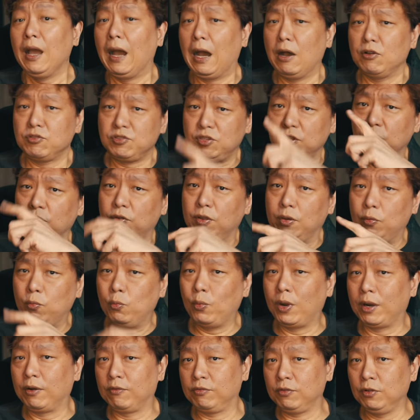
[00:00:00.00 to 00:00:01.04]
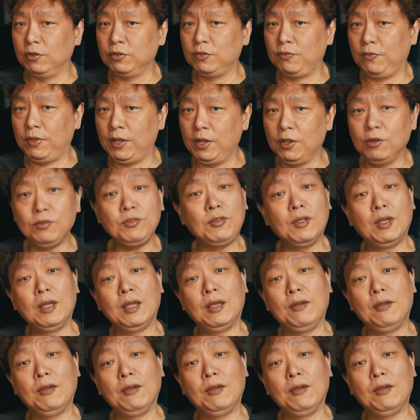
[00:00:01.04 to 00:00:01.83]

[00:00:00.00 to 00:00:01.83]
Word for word: I'll see you in one of those videos,